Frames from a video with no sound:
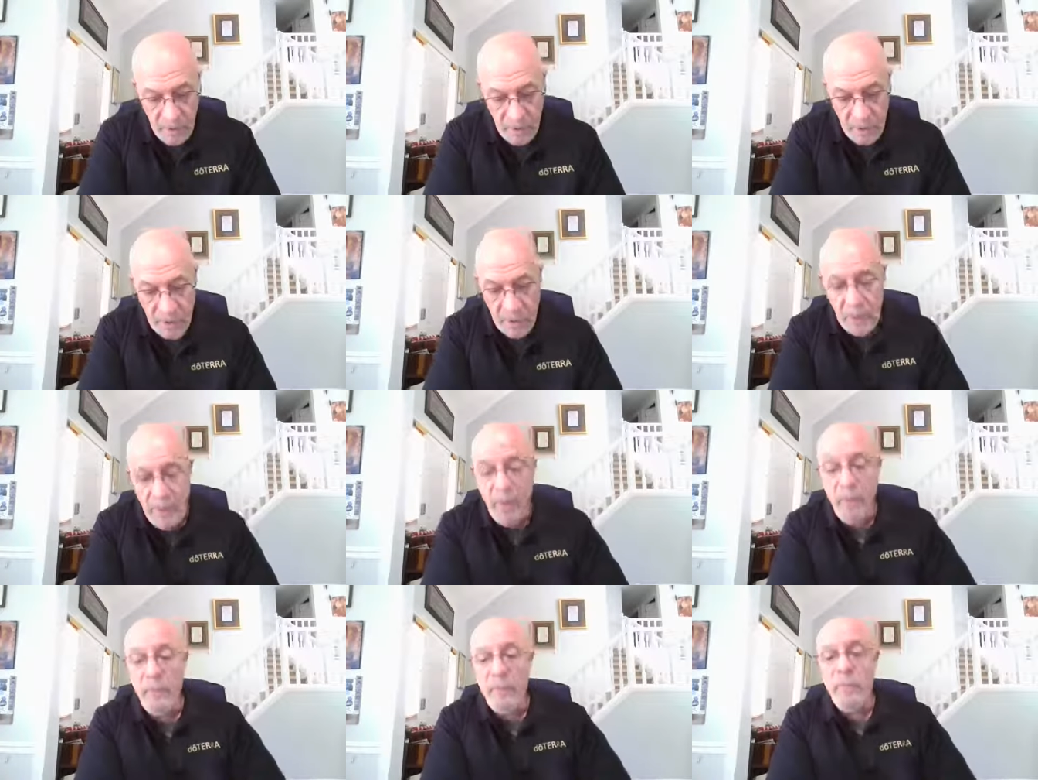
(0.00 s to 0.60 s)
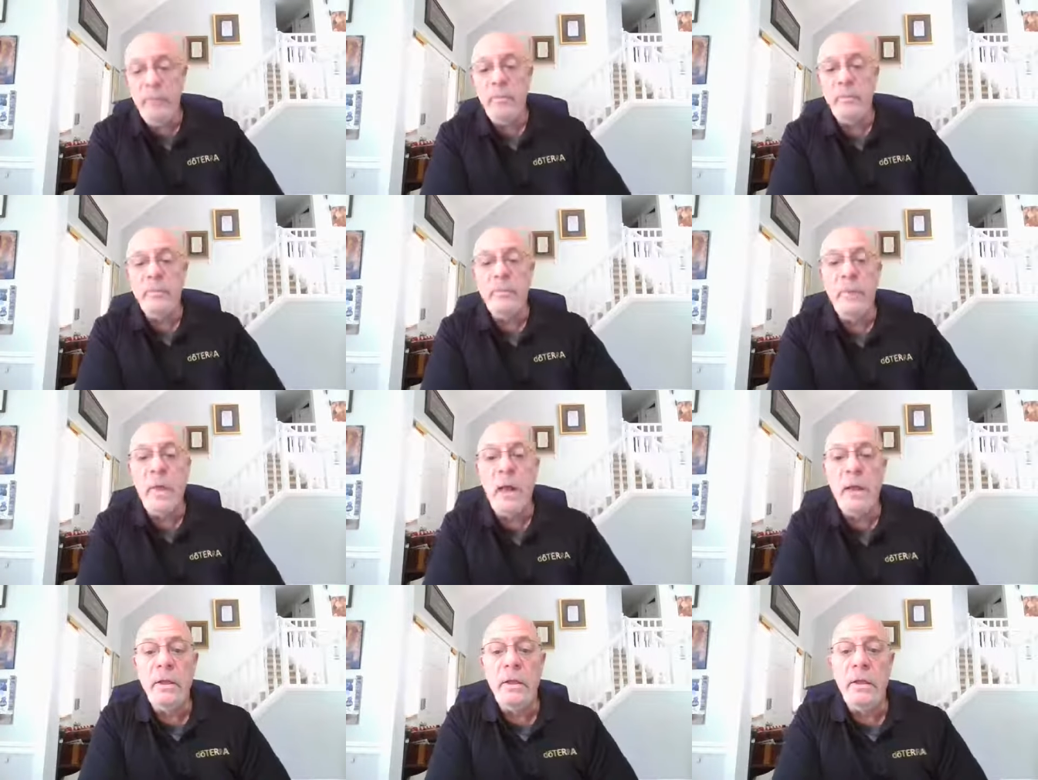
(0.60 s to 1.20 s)
Um,
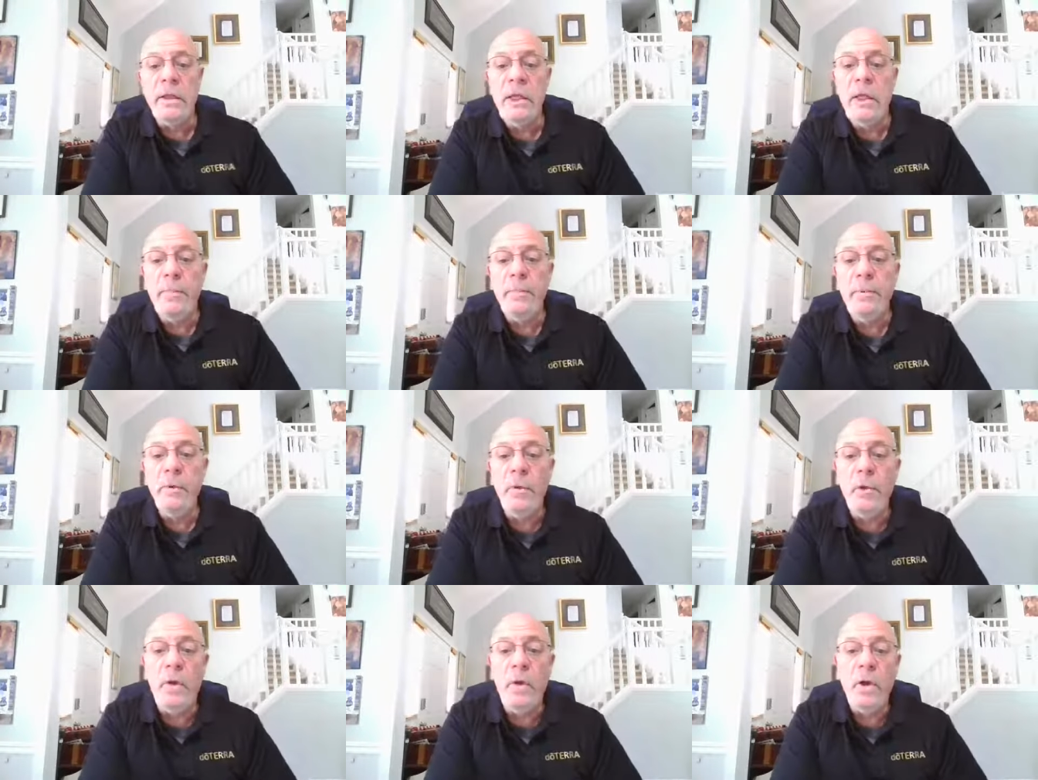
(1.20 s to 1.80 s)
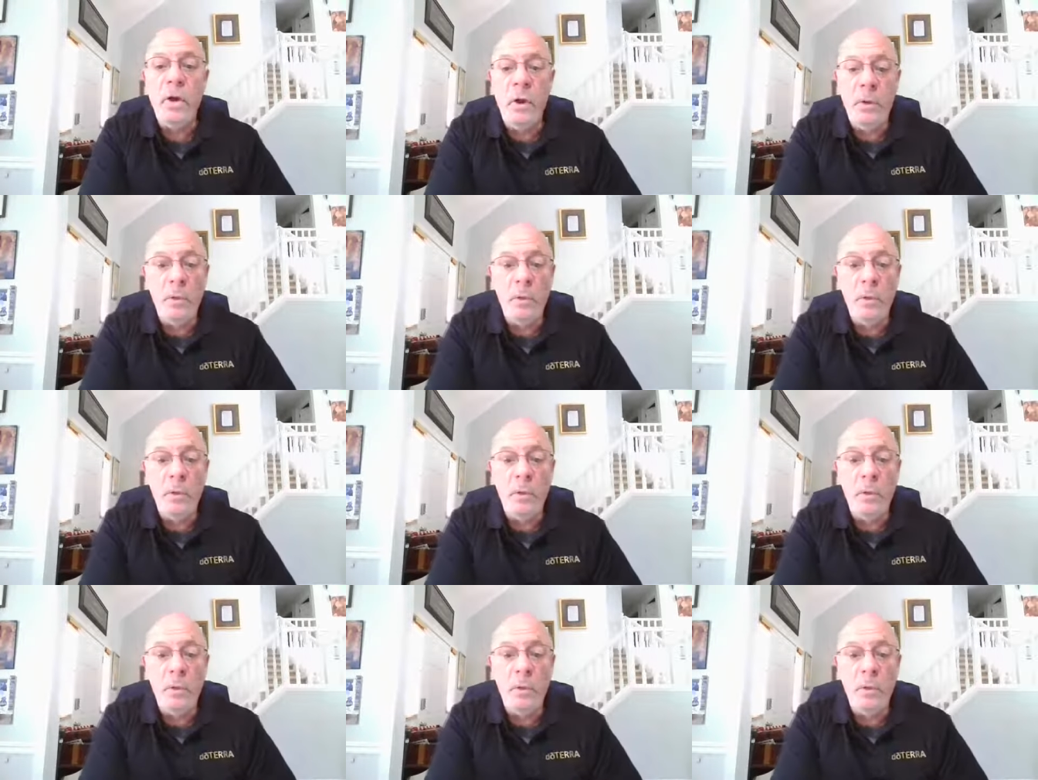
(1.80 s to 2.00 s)
not going to keep you long.